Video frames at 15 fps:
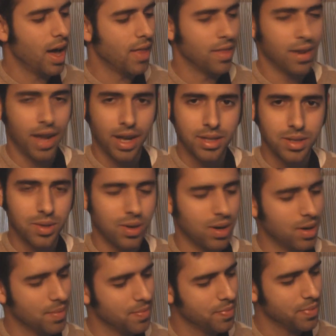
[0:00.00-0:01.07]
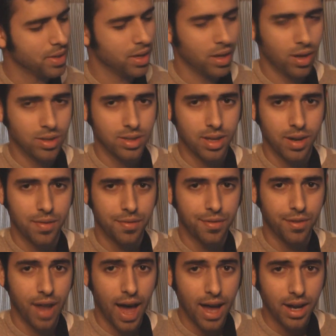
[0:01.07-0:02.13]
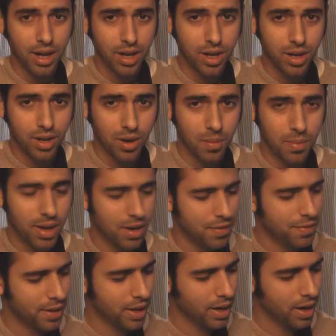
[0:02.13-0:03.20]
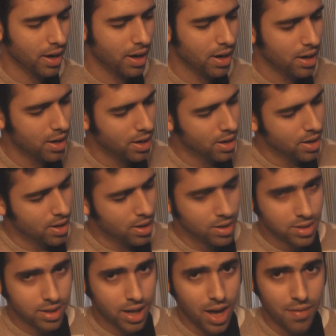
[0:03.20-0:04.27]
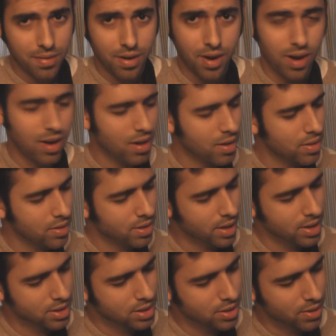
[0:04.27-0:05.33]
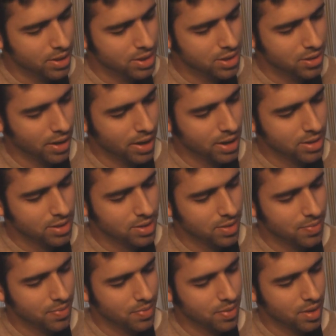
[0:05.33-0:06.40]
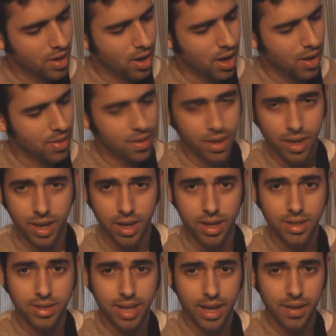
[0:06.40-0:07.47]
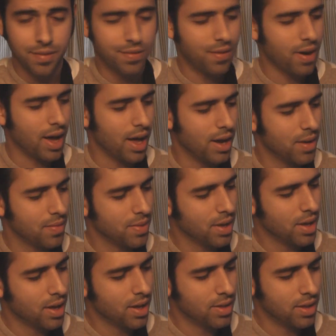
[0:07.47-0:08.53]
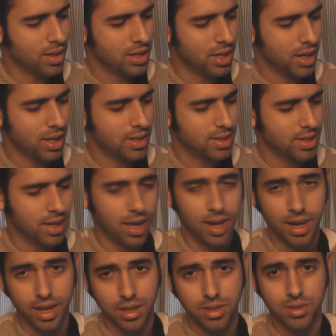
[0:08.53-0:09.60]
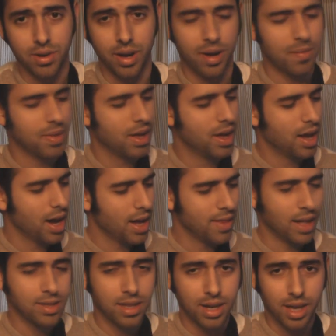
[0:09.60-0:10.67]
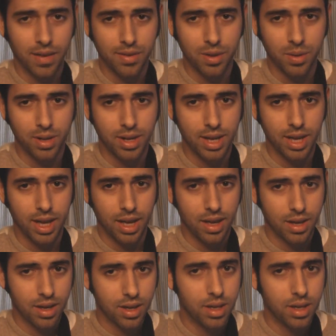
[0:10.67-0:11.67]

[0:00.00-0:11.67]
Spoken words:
And the next chord, you're just going to flatten your middle finger to cover these 3 strings on the 2nd fret, the G, C, and E string. And that's going to give you a D.